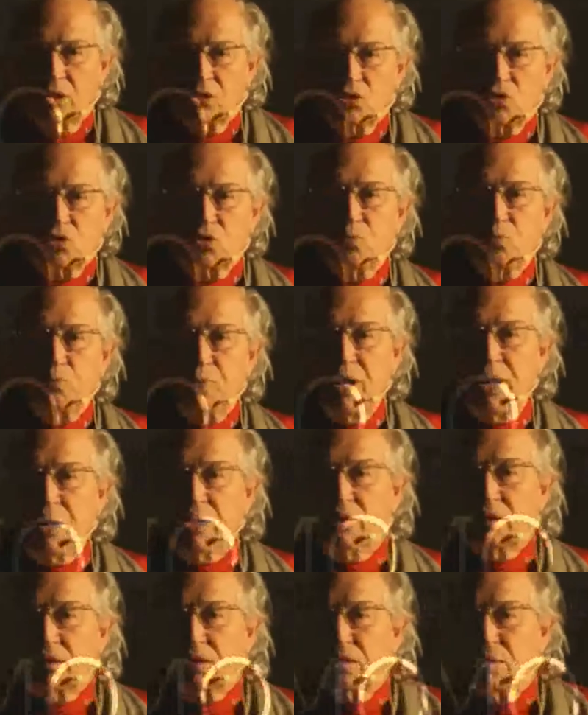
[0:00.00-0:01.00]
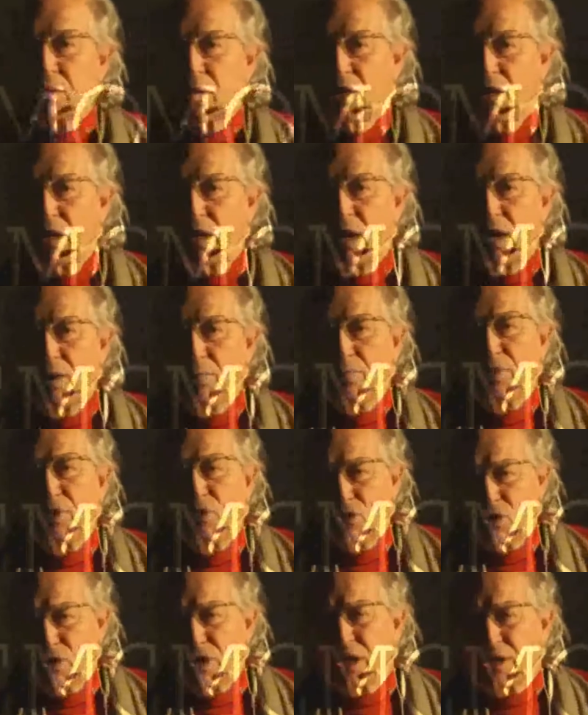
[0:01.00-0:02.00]
to paint,
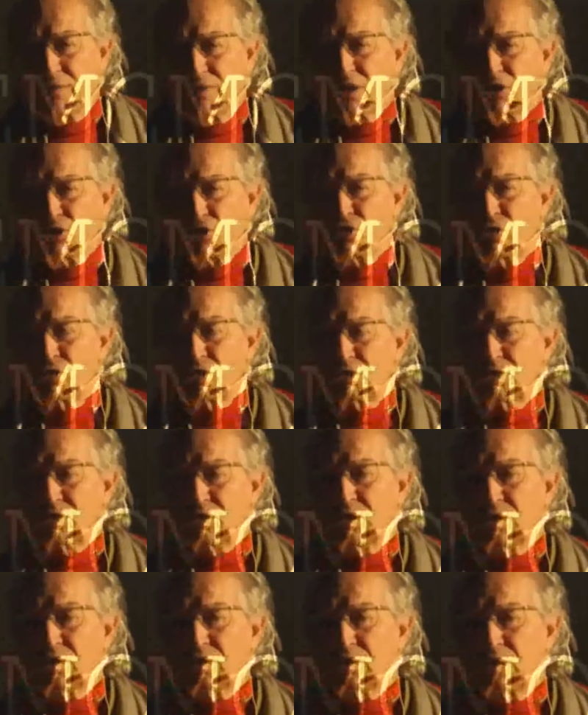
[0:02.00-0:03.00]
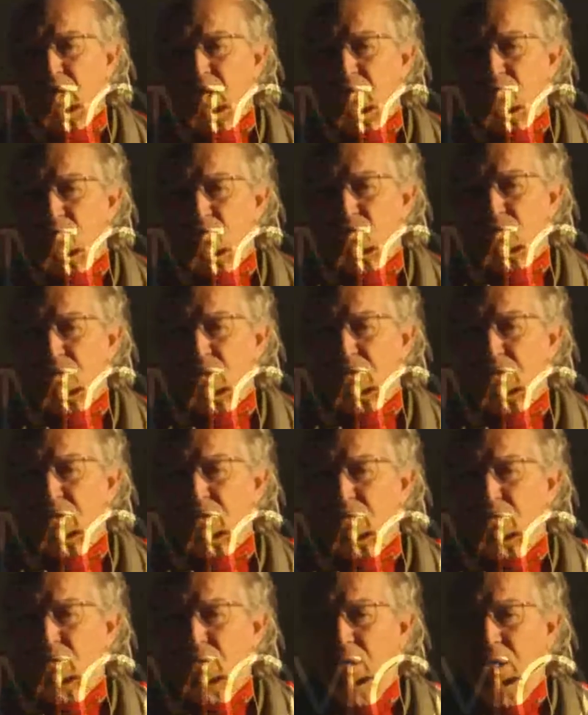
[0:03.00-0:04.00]
because Caravaggio at the same time was
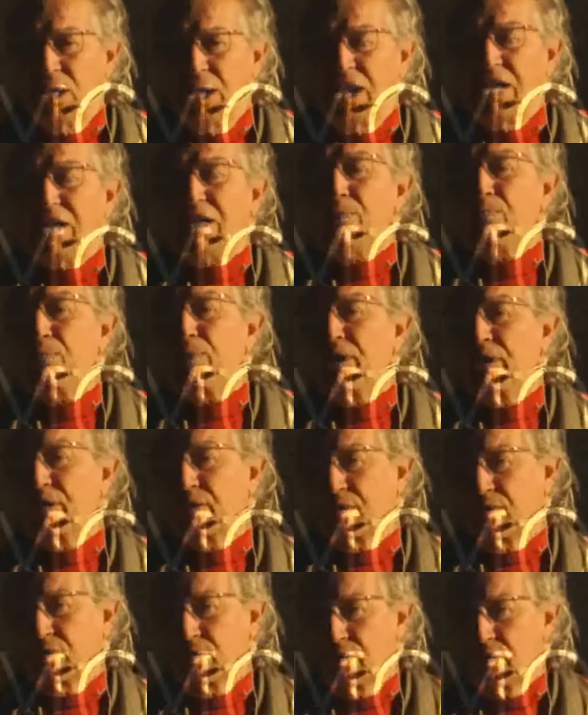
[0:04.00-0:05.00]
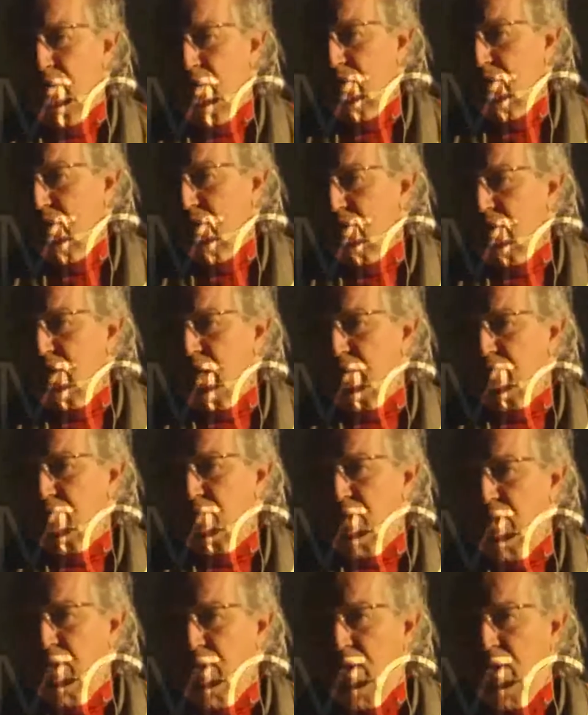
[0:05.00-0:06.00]
any painter at that time,
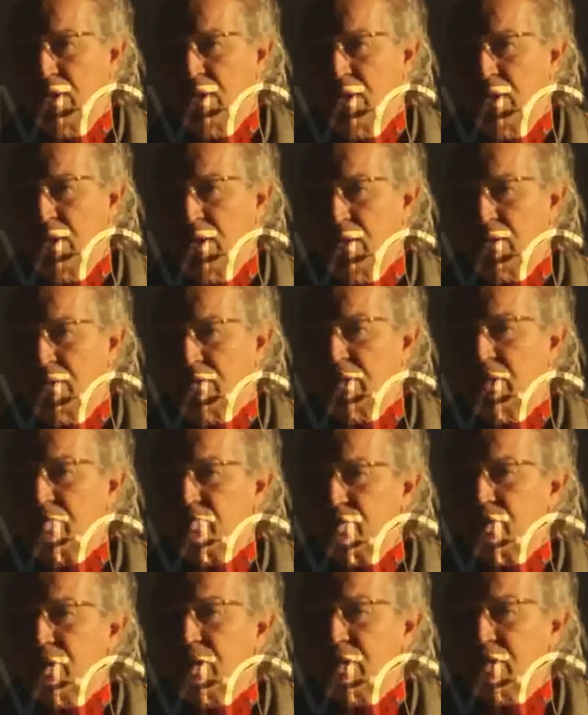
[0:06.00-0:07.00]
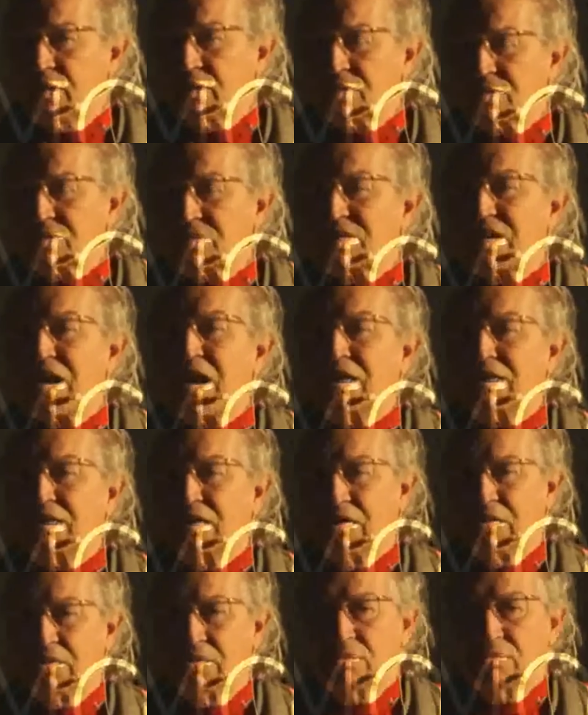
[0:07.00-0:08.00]
they really
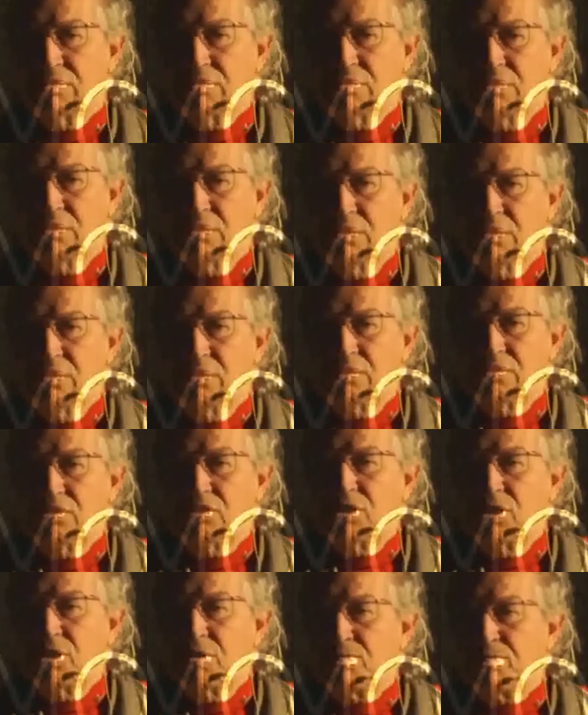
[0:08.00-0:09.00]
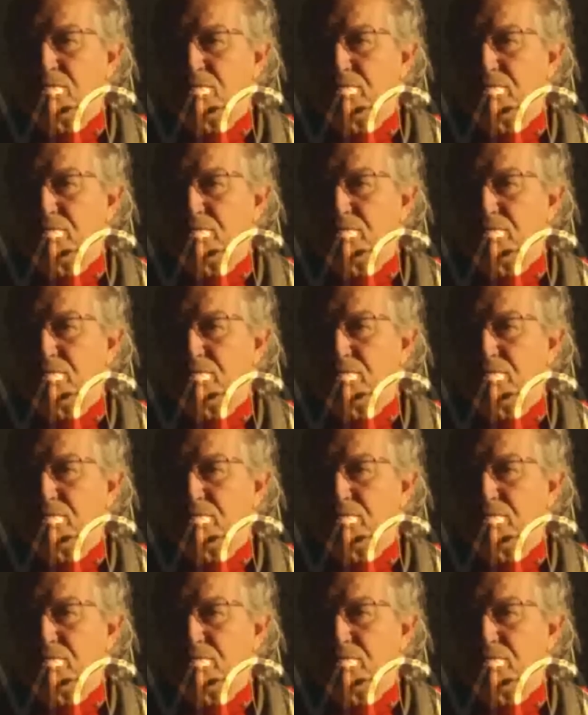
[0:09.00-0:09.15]
study the